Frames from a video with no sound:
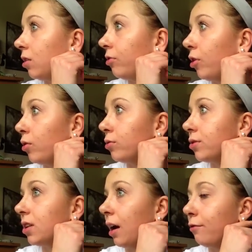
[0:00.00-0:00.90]

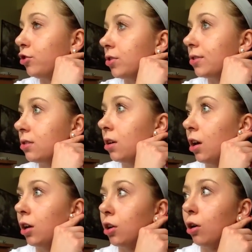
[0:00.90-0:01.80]
those have just,
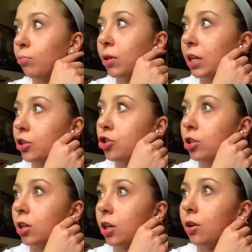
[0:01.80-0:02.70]
plain
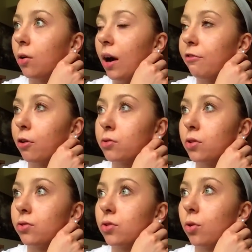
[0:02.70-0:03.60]
sugar, no high
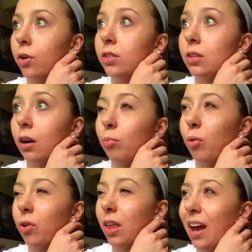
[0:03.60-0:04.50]
fructose corn syrup,
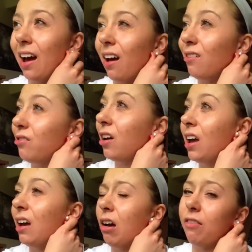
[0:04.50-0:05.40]
or they have
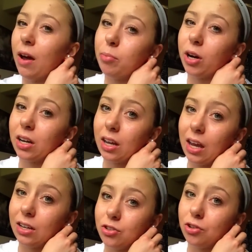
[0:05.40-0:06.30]
evaporated
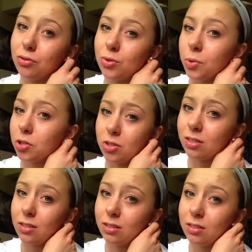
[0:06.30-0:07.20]
cane juice, which is
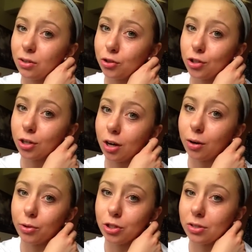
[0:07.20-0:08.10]
still
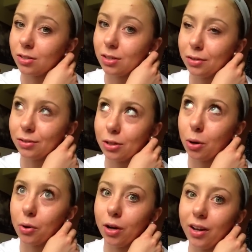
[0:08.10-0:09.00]
sugar, which is still
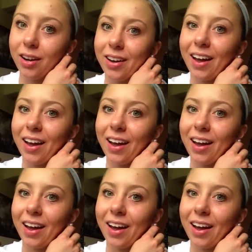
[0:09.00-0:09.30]
no good.